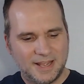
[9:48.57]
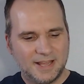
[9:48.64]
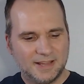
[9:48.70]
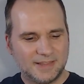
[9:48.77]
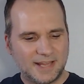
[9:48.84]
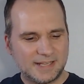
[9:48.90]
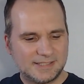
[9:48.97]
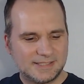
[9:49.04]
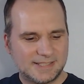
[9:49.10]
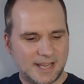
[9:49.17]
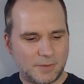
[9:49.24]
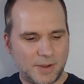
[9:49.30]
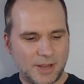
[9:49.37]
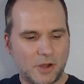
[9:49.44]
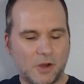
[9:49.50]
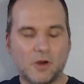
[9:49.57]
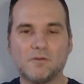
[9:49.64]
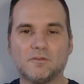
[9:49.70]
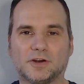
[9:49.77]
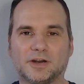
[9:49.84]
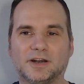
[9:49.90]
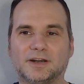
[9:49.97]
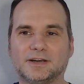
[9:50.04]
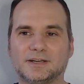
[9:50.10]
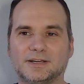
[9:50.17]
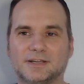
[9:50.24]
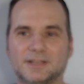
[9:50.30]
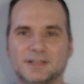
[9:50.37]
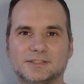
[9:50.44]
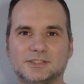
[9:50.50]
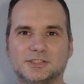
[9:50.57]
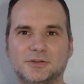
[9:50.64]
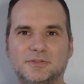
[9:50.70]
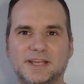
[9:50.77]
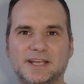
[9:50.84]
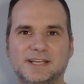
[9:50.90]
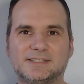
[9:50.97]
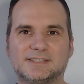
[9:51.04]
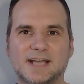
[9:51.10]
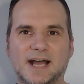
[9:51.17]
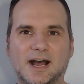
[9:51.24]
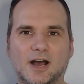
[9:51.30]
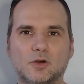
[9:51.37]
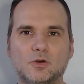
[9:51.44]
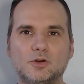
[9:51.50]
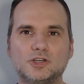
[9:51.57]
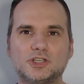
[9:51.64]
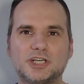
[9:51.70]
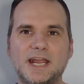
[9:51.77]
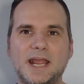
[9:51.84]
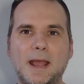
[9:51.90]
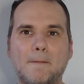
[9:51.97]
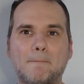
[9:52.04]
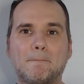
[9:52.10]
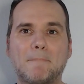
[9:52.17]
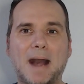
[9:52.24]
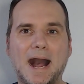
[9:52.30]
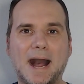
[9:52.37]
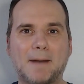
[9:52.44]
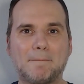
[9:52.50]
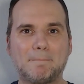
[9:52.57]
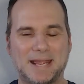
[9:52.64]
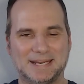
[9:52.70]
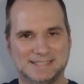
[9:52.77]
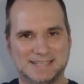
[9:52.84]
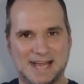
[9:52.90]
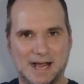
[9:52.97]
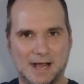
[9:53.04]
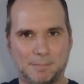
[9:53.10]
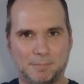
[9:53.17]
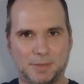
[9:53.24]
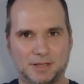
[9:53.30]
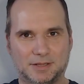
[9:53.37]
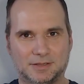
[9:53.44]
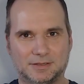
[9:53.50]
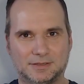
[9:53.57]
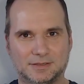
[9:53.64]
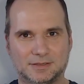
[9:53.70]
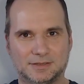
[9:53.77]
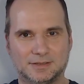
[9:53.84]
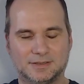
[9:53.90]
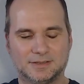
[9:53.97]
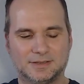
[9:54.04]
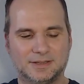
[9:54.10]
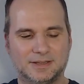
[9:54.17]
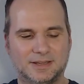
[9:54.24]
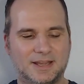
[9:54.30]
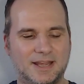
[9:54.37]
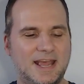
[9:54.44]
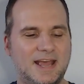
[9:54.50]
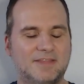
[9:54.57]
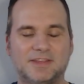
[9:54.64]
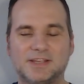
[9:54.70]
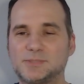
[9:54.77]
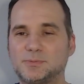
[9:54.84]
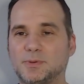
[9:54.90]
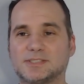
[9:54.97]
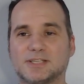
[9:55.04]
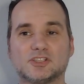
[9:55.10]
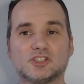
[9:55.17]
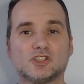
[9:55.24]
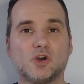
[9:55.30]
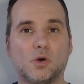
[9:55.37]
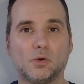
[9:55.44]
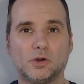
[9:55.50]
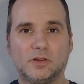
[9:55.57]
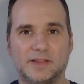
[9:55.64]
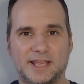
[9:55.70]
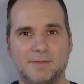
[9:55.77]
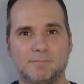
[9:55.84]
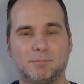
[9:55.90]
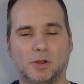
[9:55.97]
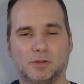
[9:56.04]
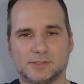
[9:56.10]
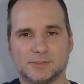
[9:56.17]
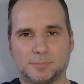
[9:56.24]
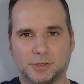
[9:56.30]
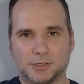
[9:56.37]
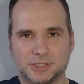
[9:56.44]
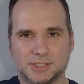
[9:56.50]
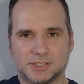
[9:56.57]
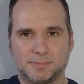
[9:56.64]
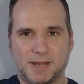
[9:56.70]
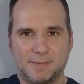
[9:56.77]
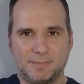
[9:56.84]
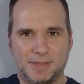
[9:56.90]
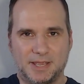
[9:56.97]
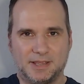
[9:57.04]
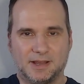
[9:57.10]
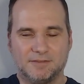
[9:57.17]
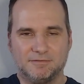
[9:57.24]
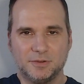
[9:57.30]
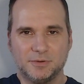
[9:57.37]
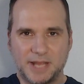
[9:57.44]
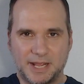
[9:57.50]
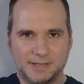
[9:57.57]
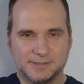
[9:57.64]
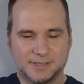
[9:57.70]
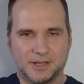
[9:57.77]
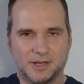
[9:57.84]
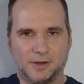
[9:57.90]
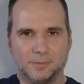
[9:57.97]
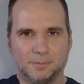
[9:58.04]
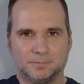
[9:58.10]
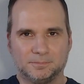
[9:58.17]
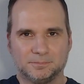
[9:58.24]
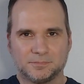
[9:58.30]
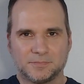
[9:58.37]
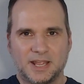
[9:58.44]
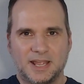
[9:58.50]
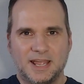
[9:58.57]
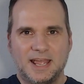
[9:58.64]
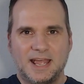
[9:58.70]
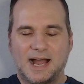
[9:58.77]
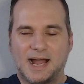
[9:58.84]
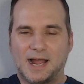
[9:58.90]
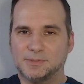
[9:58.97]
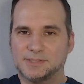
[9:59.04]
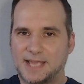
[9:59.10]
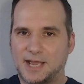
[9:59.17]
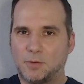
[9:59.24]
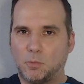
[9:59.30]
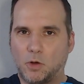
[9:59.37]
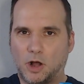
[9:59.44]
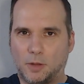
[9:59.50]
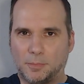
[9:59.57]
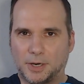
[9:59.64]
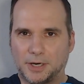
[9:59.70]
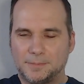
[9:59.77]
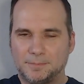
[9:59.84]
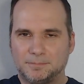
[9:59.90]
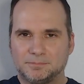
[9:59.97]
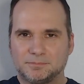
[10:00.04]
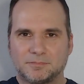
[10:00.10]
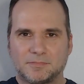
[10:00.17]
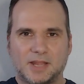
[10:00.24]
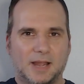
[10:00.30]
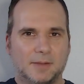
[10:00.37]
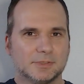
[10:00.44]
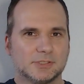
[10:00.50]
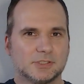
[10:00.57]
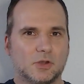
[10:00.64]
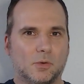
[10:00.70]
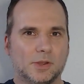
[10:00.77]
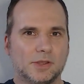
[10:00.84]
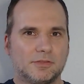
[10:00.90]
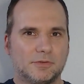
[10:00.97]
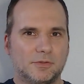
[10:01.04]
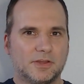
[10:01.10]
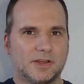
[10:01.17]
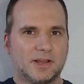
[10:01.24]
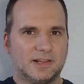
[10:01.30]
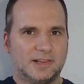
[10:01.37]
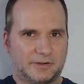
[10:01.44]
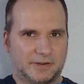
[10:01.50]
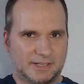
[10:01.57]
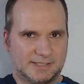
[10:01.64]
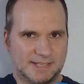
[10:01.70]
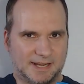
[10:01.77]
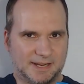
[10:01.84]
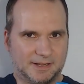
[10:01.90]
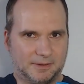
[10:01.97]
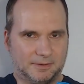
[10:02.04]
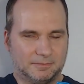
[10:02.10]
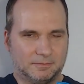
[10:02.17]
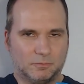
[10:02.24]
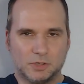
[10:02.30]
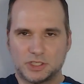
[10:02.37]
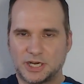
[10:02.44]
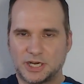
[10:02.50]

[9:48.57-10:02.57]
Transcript: Let's segue over to these uh, Ooshie Pop and Top. This was a total impulse purchase by me a few days ago. I was at Walmart. I was going through the clearance aisle, which I